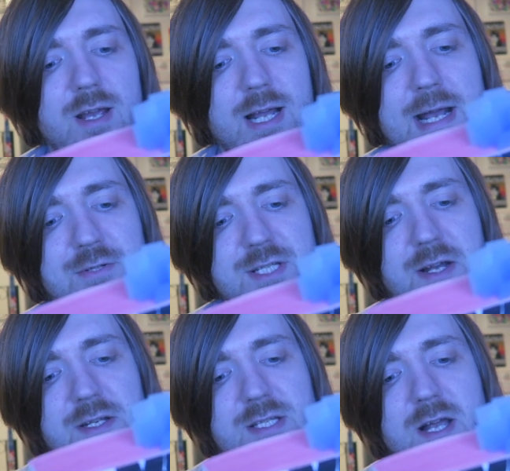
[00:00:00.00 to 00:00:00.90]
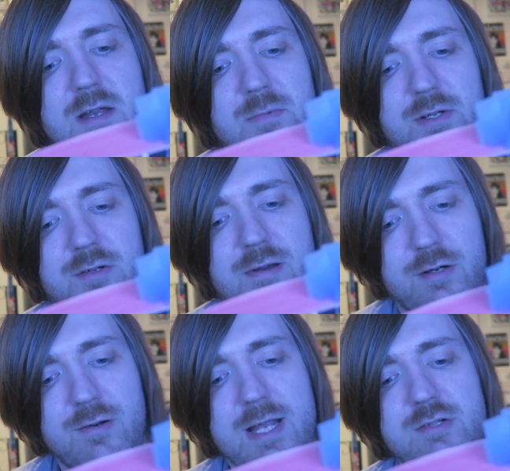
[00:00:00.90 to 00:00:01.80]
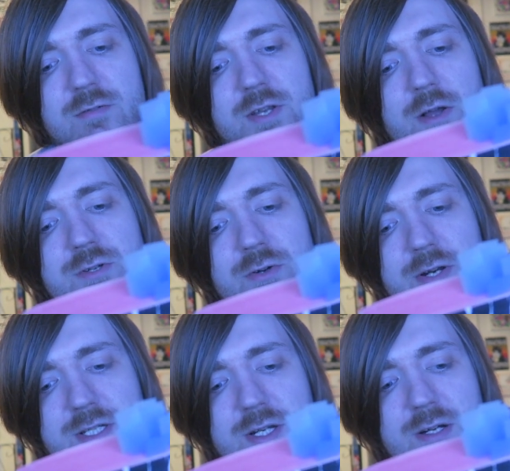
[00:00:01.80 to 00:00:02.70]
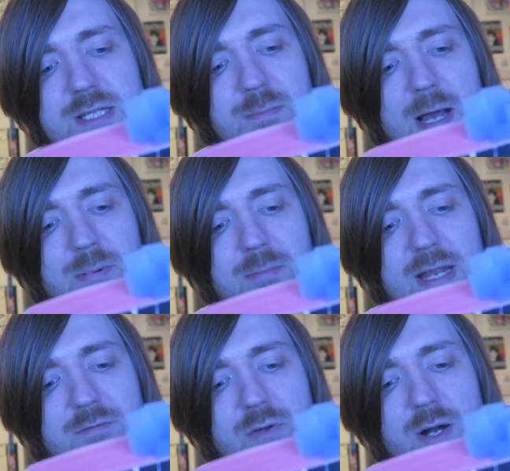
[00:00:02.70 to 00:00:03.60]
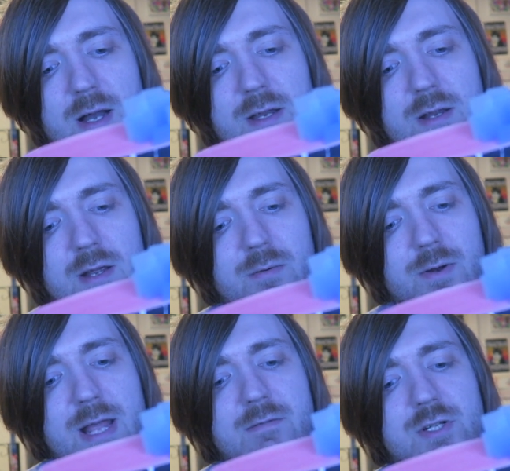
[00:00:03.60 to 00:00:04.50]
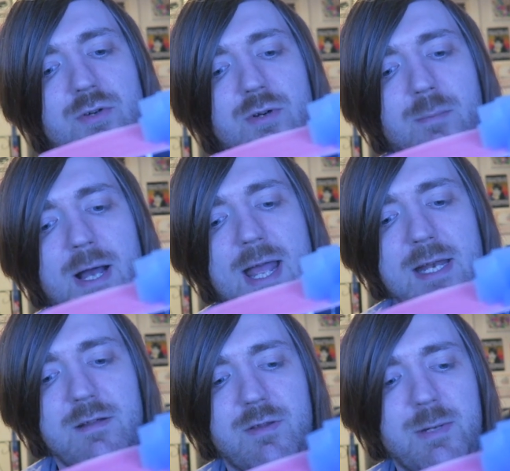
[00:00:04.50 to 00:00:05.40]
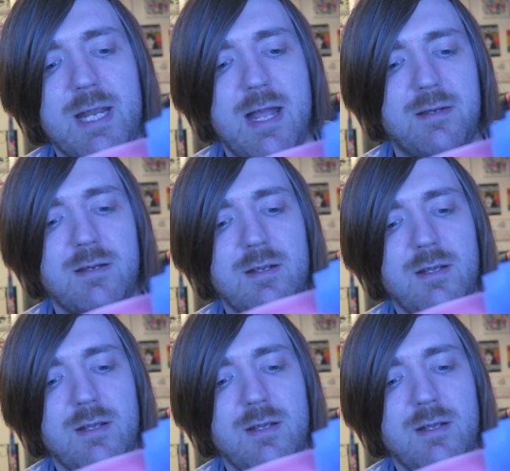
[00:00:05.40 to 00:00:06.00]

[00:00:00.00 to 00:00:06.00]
And outsider Simon, creator of the notorious gossip app at Bayview High, won't ever talk about any of them again.